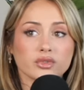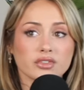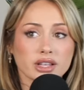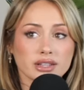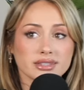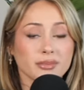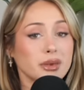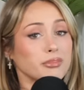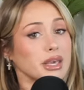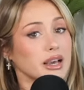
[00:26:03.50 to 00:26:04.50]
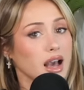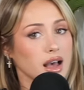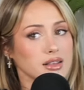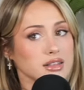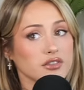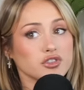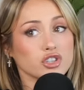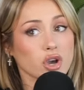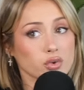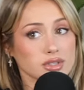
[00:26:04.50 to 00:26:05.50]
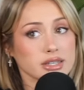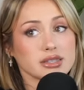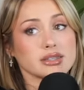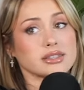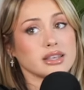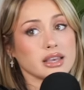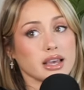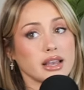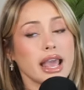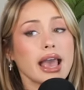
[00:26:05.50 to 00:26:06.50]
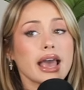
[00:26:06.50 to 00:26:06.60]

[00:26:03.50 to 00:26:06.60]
revealed to me because I've chosen to see it.